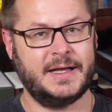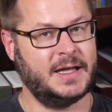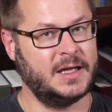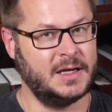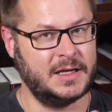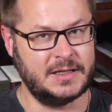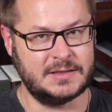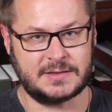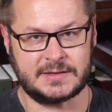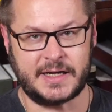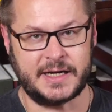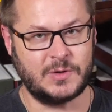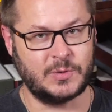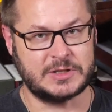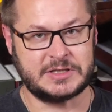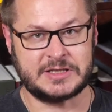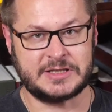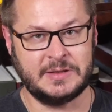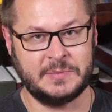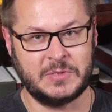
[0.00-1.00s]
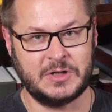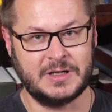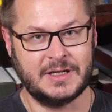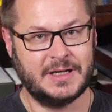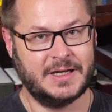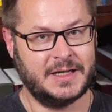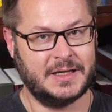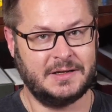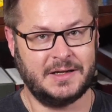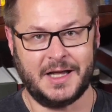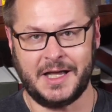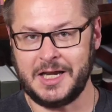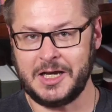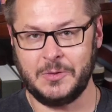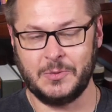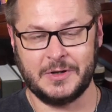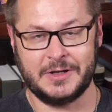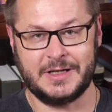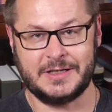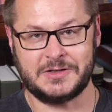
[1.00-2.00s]
any sacred symbol in
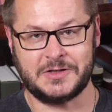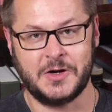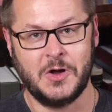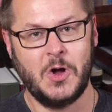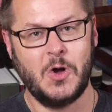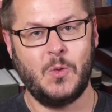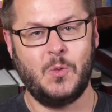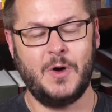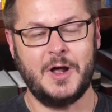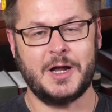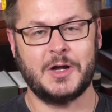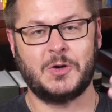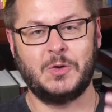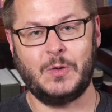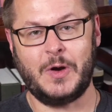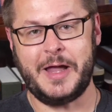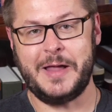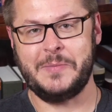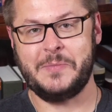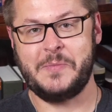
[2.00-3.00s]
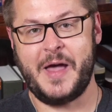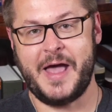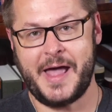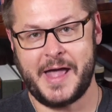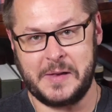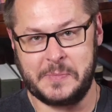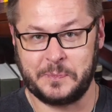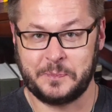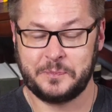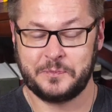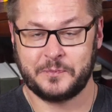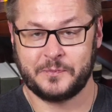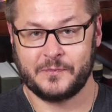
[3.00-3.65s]
any religion. What a great man.